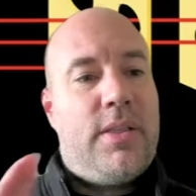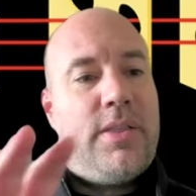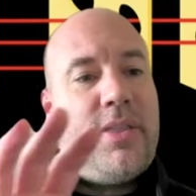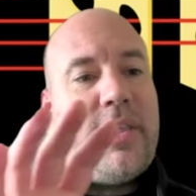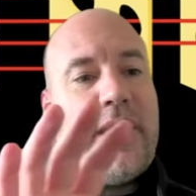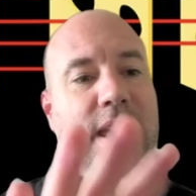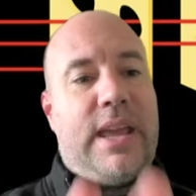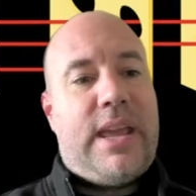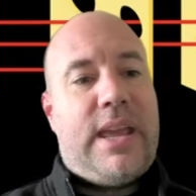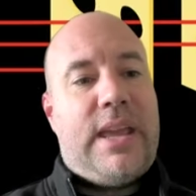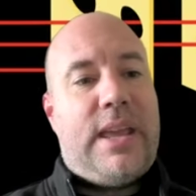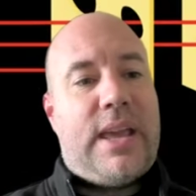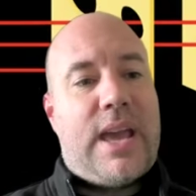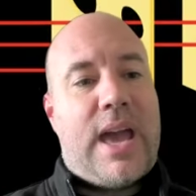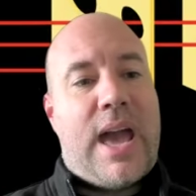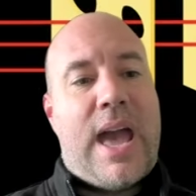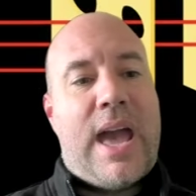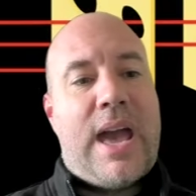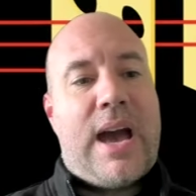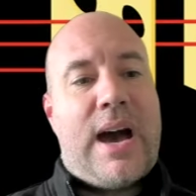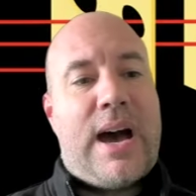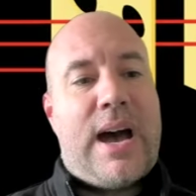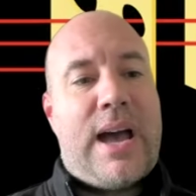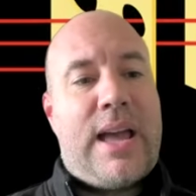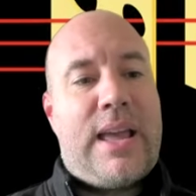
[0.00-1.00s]
the
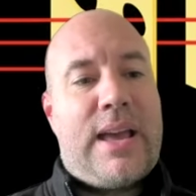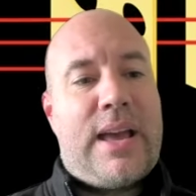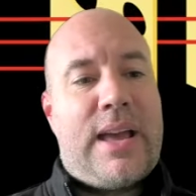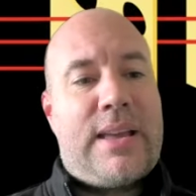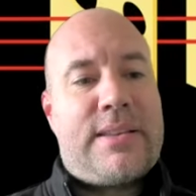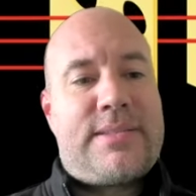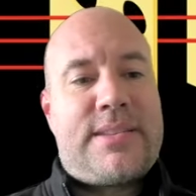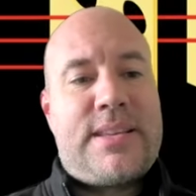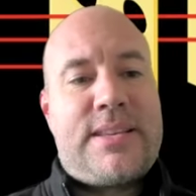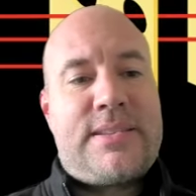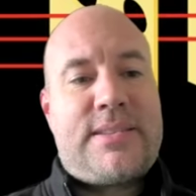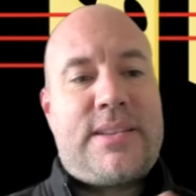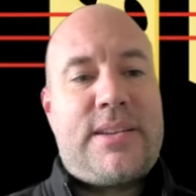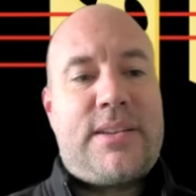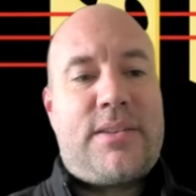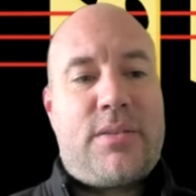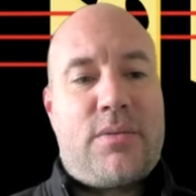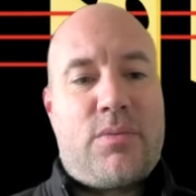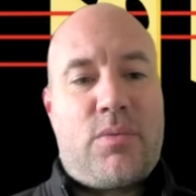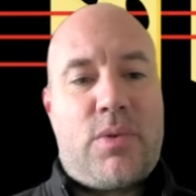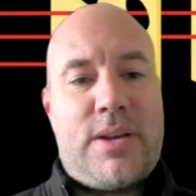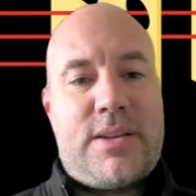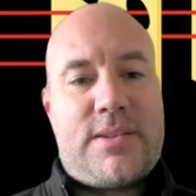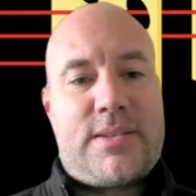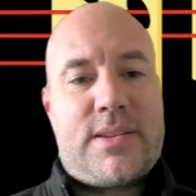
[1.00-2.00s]
AI assisted
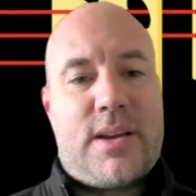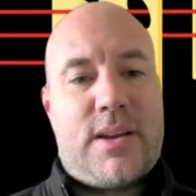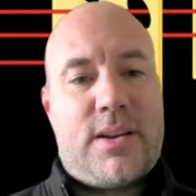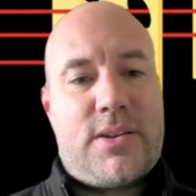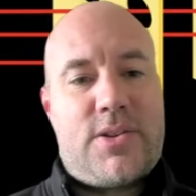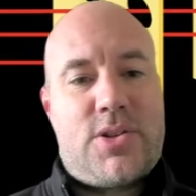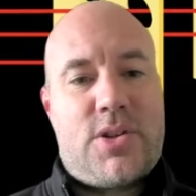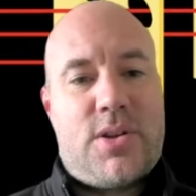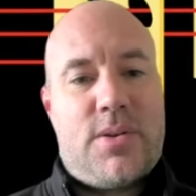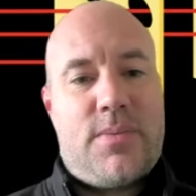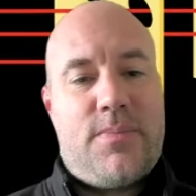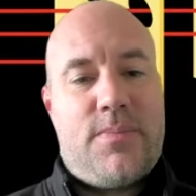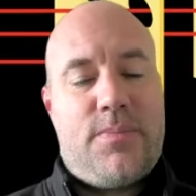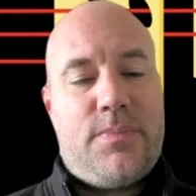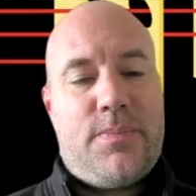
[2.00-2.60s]
research.